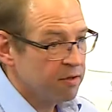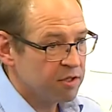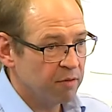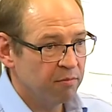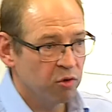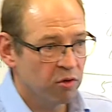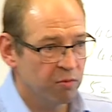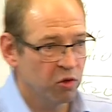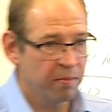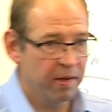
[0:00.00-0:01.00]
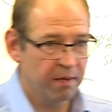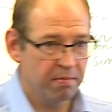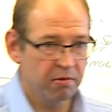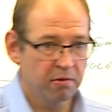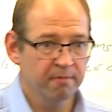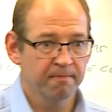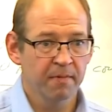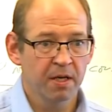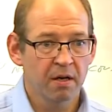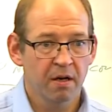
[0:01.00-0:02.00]
So more and more people
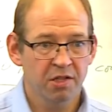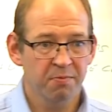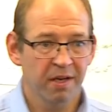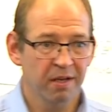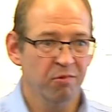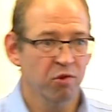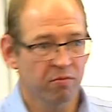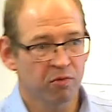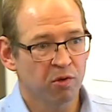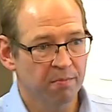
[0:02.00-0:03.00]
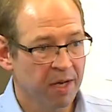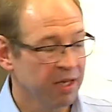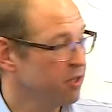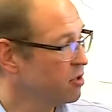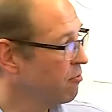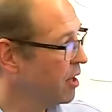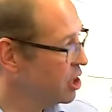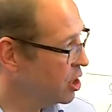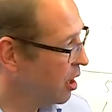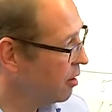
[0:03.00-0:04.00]
are spending more and more money as a
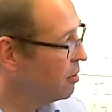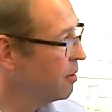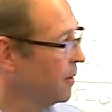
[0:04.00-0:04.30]
ratio